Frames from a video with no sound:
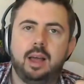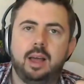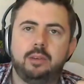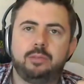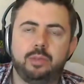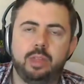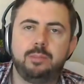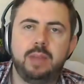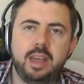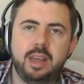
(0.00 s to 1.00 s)
for the
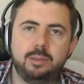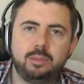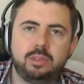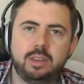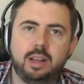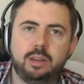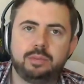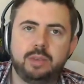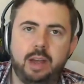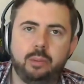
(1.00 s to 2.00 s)
man himself,
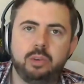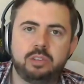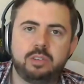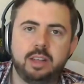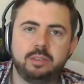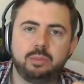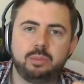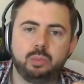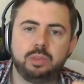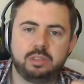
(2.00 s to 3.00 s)
I wish that
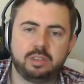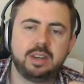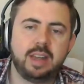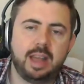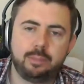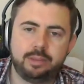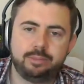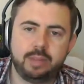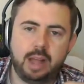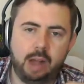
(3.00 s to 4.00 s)
this didn't happen.
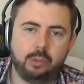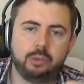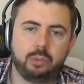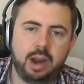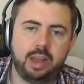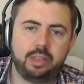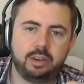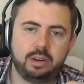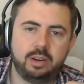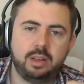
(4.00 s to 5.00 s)
I would
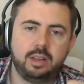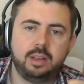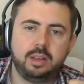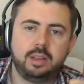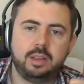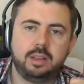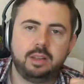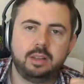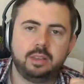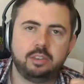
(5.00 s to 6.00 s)
rather
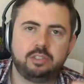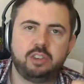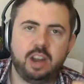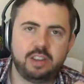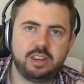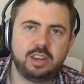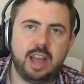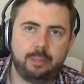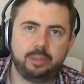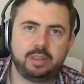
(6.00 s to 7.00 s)
this tragedy didn't
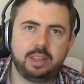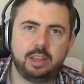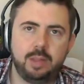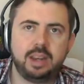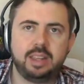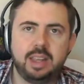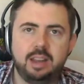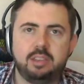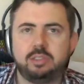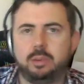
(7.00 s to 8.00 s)
happen to him and get a
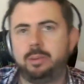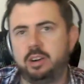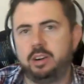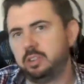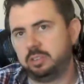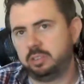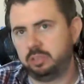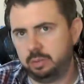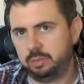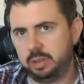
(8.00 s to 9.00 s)
subpar
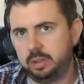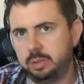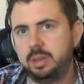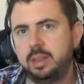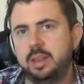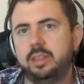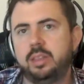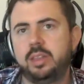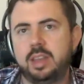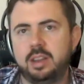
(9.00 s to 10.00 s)
Justice League film
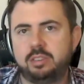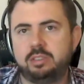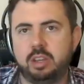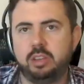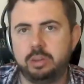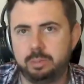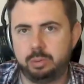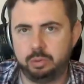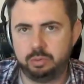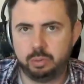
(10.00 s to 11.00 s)
than they get a slightly
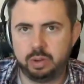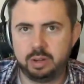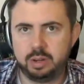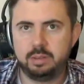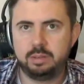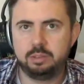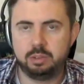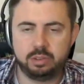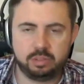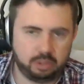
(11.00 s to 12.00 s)
improved one
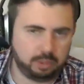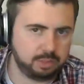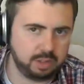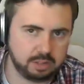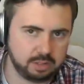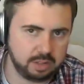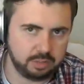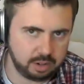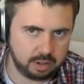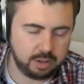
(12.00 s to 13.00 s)
due to the circumstances that
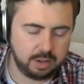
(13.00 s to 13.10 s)
have occurred.